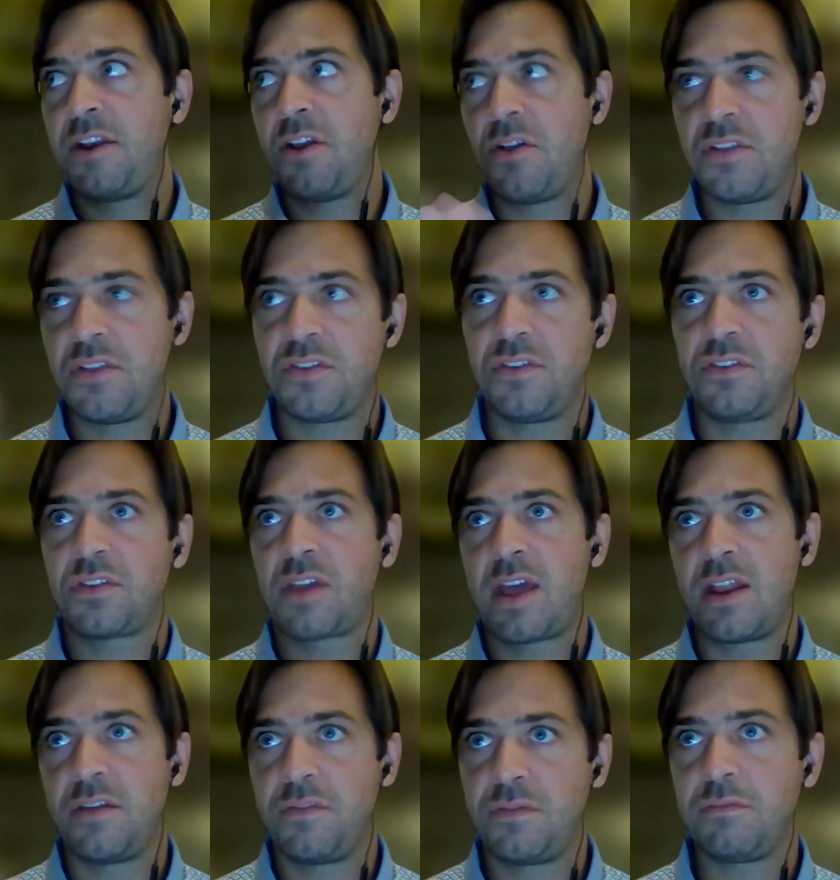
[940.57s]
I know this is
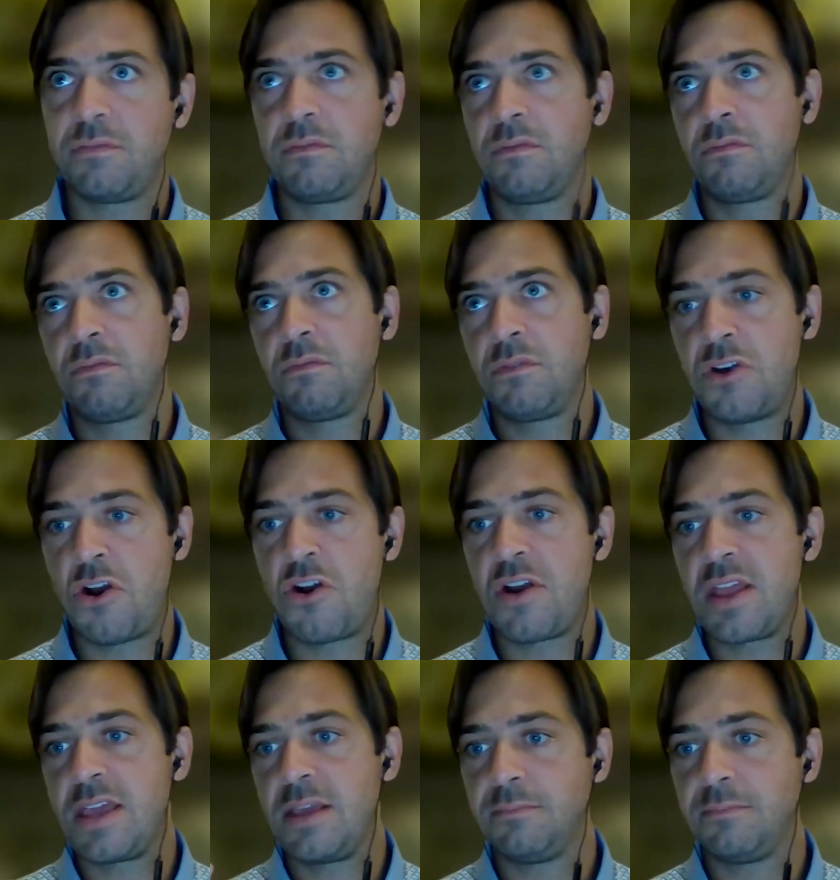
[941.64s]
kind of
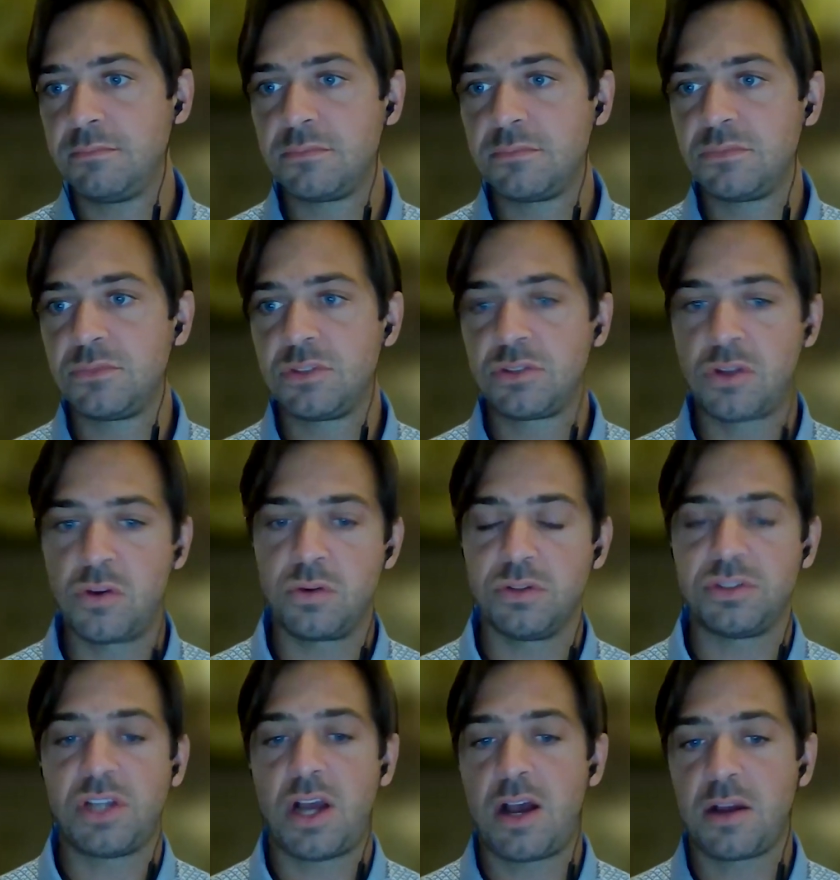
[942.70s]
nerdy
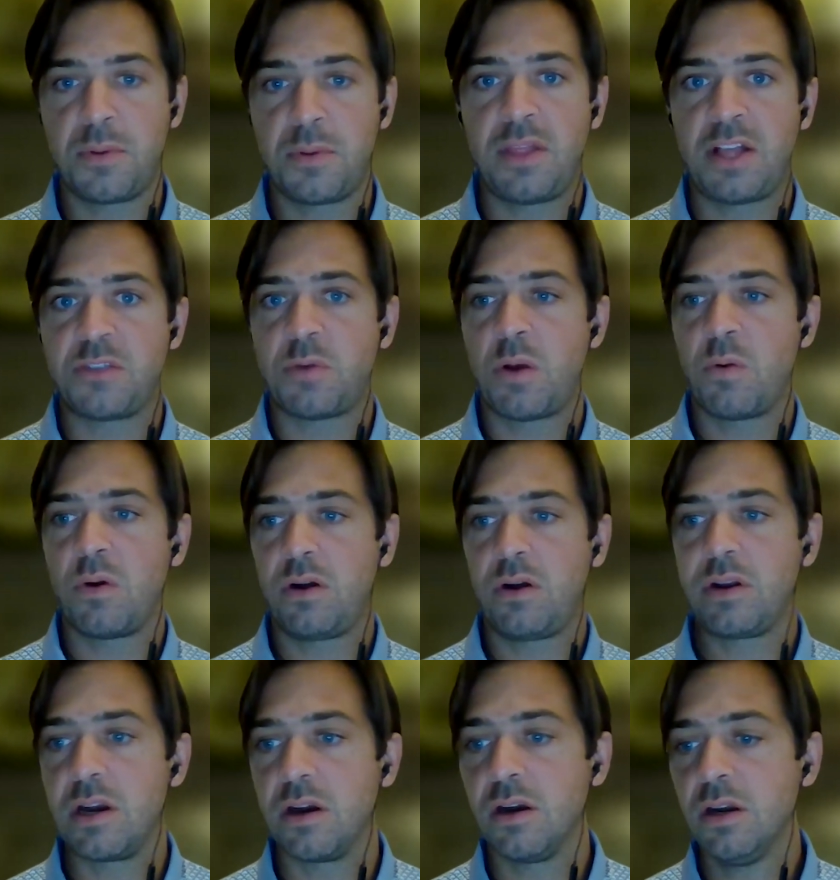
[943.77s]
Google talk, but that's why we're
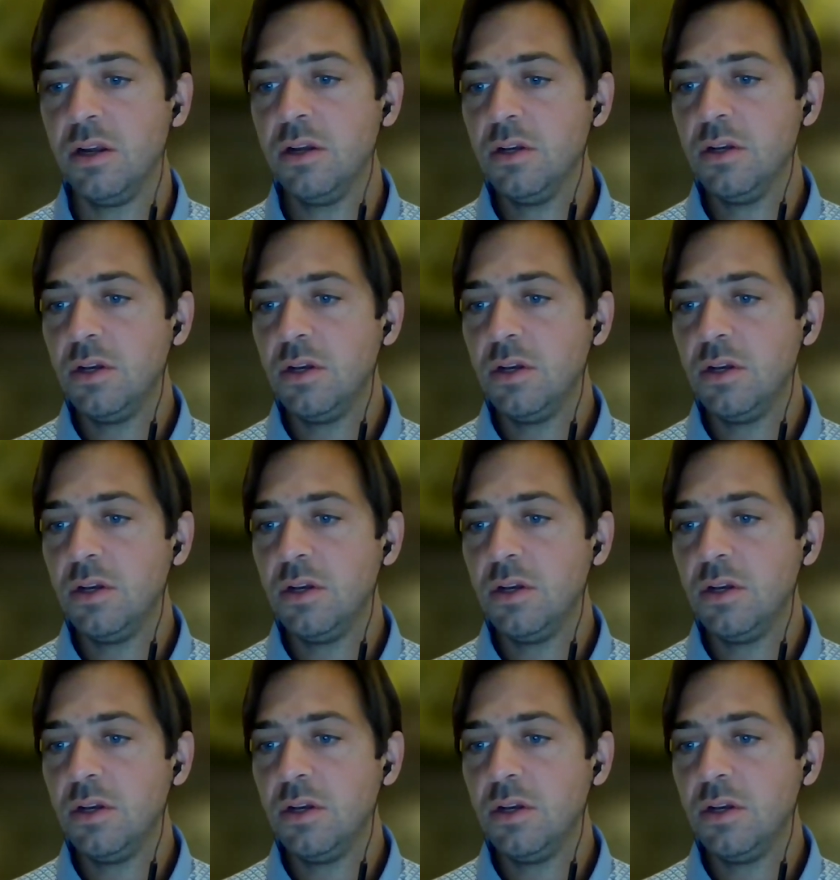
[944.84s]
all here.